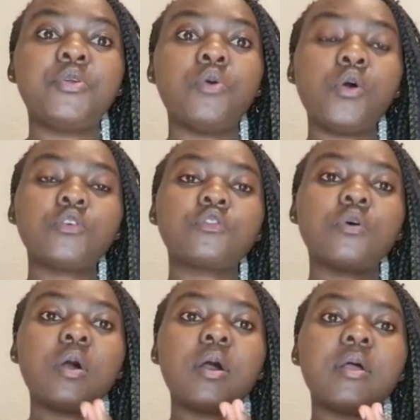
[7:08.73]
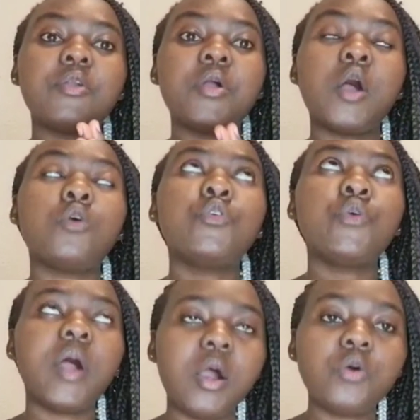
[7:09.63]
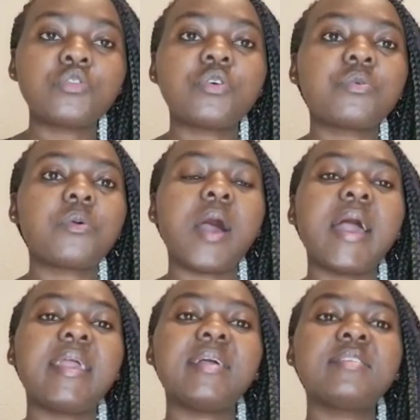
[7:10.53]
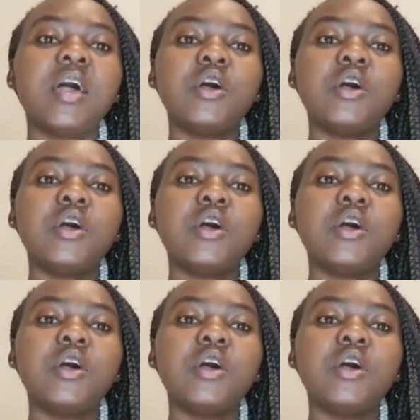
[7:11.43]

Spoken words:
you are also required